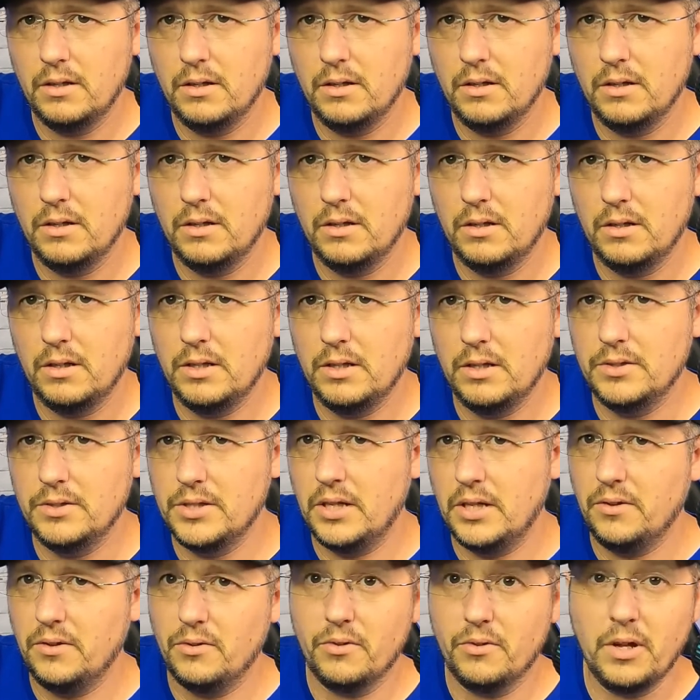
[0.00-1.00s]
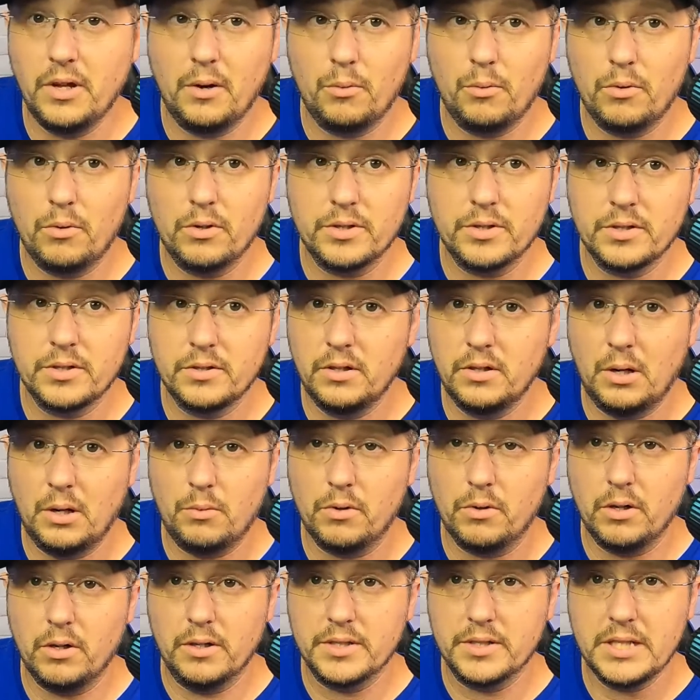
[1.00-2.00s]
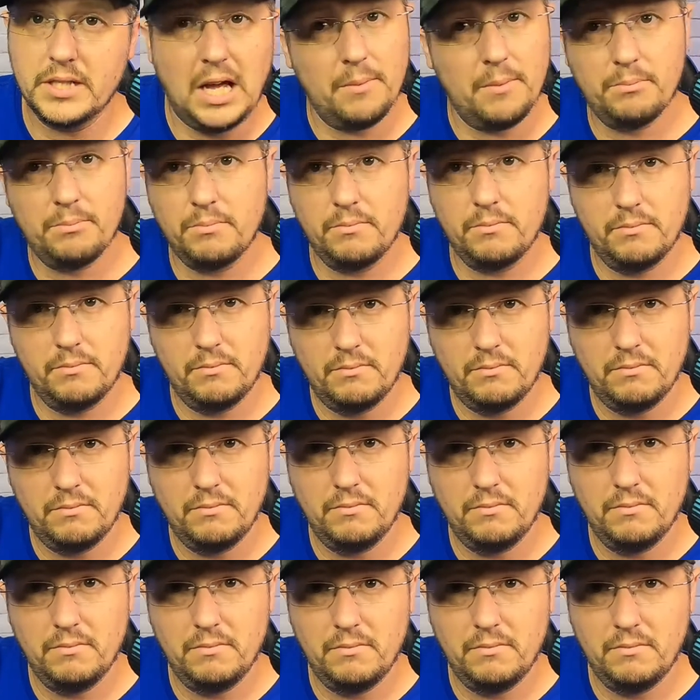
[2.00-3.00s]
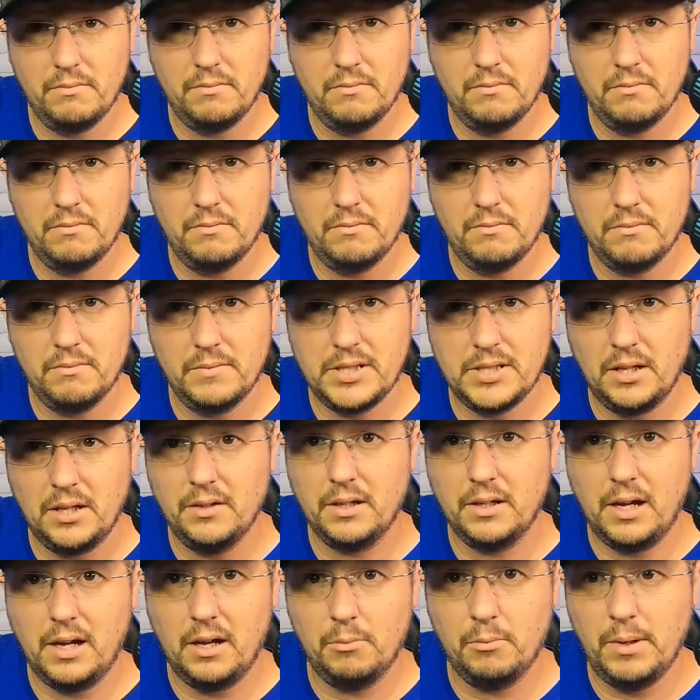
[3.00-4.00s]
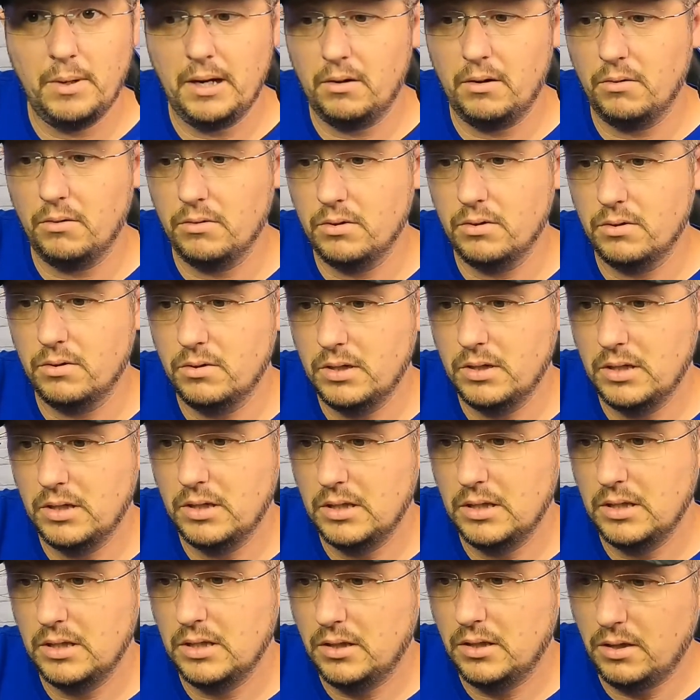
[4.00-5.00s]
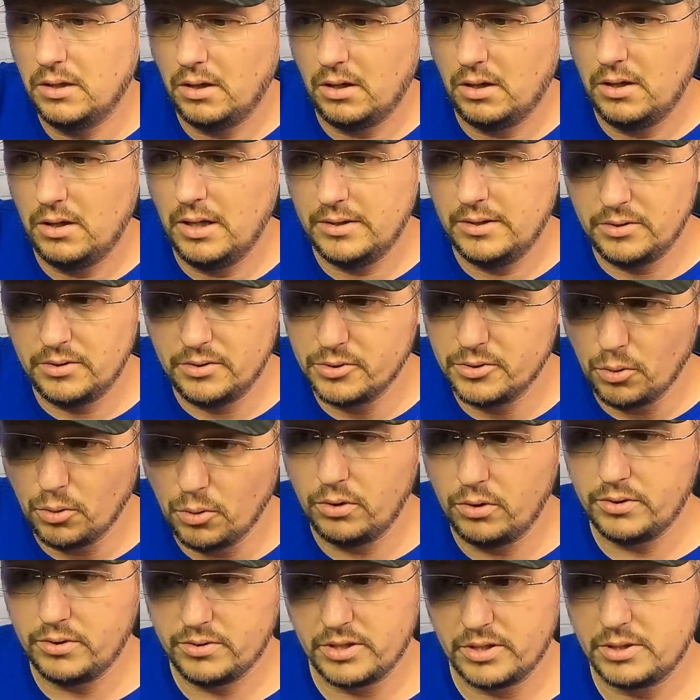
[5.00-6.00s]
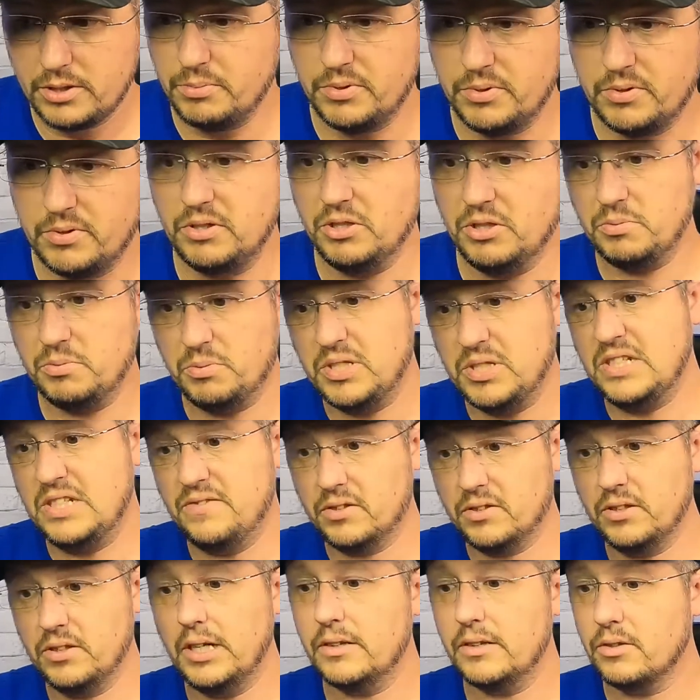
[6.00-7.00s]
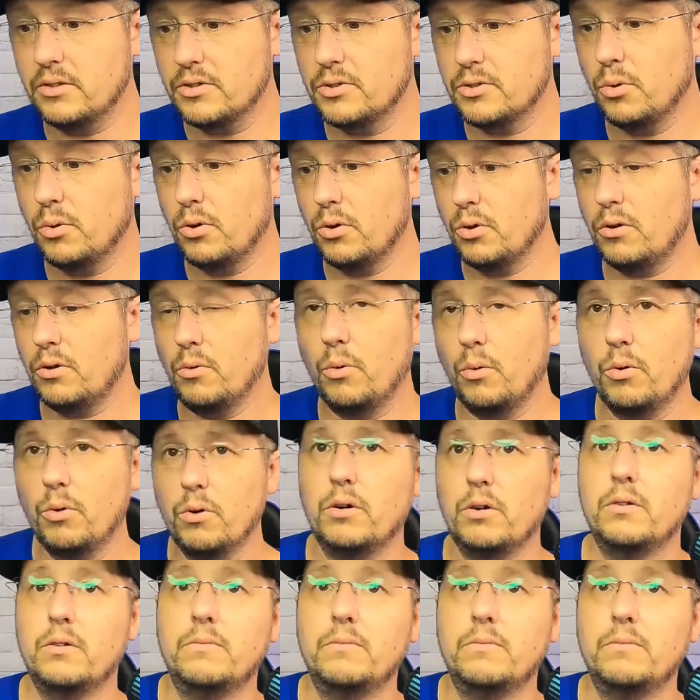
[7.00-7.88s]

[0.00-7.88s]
is either they were going to stop selling L mount at their store, just specifically at their store, or